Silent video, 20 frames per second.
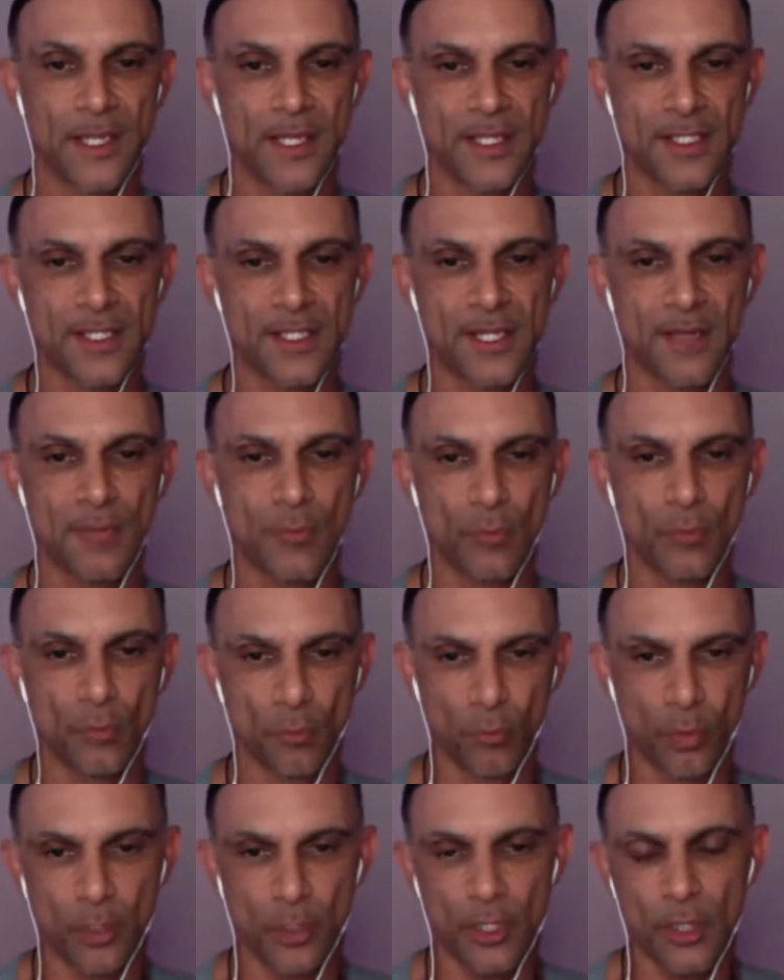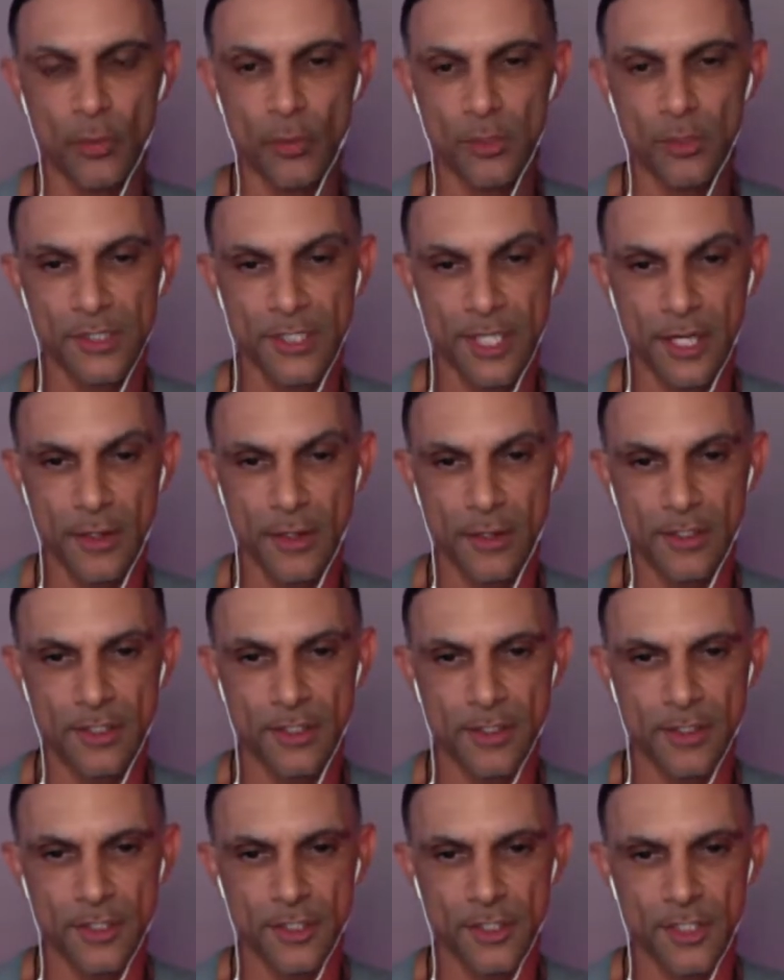See, what I was going
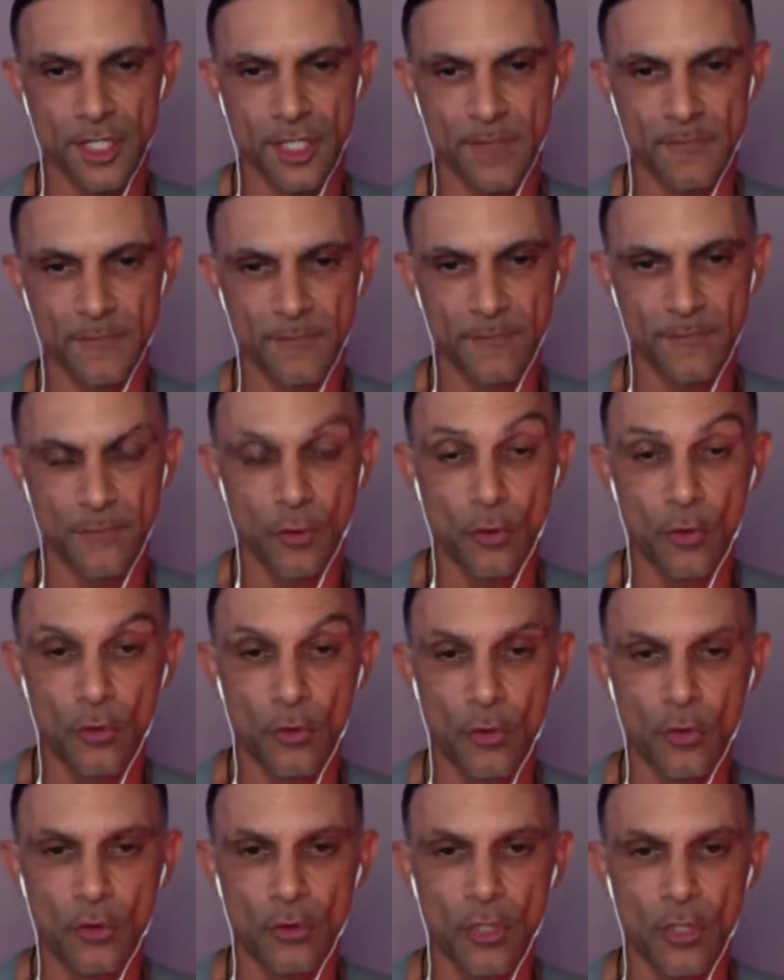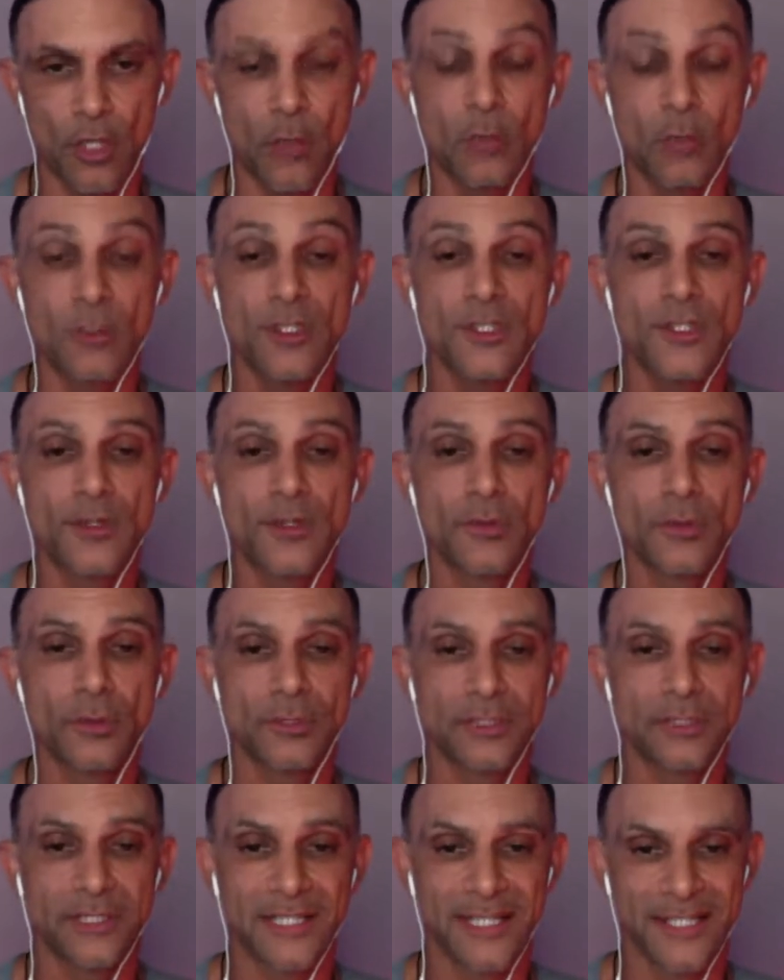to the gym for was to
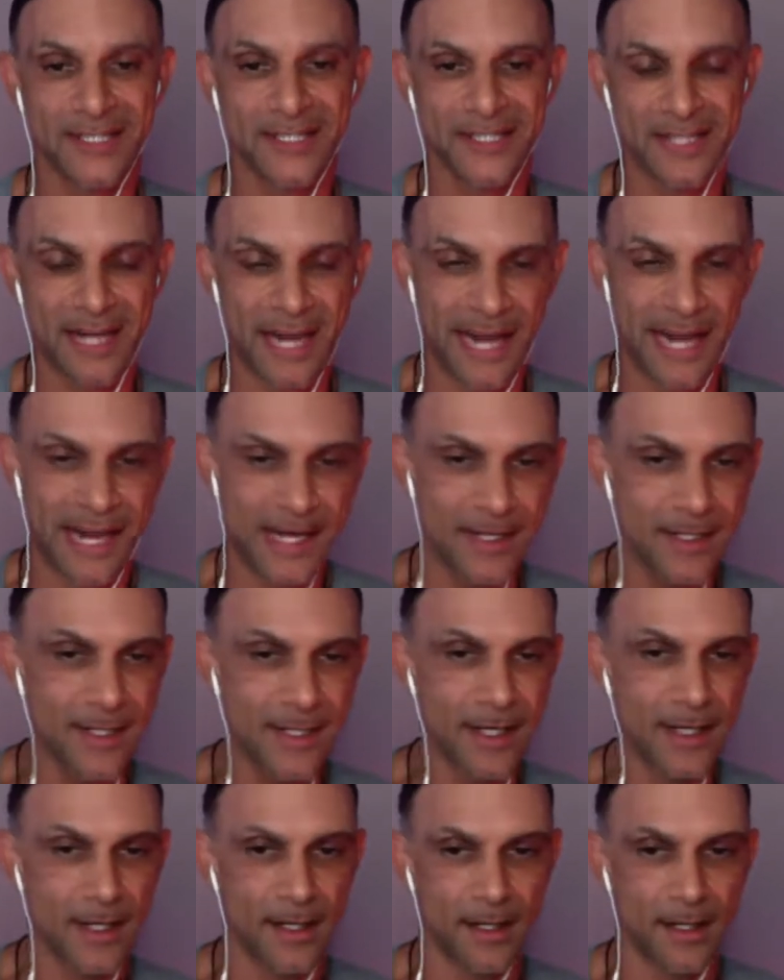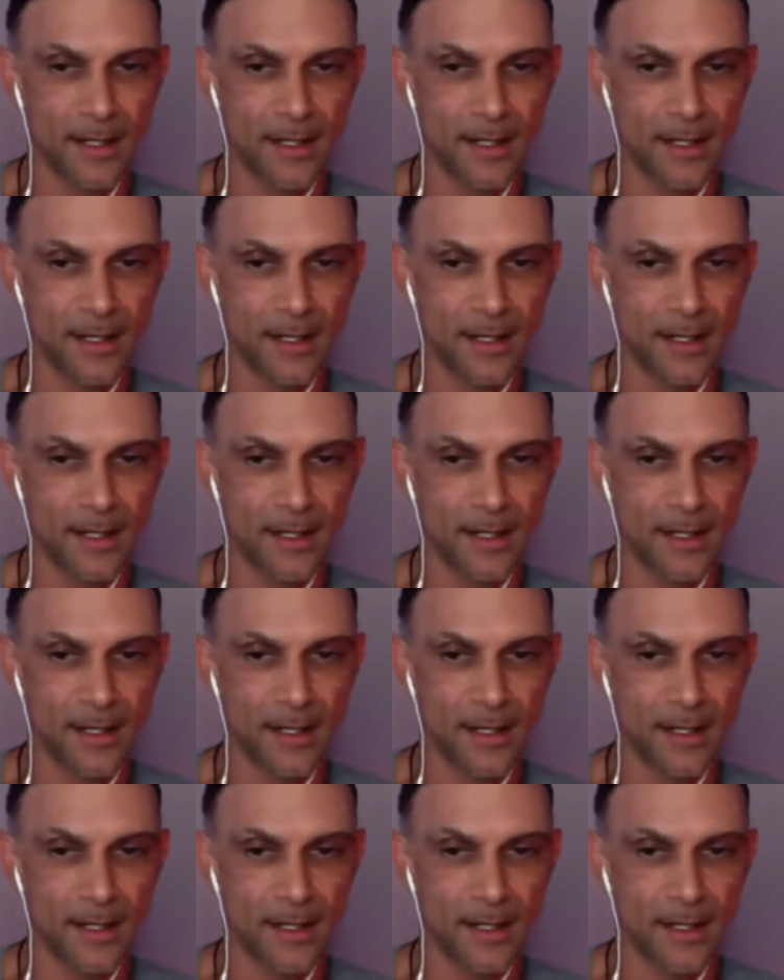release anger.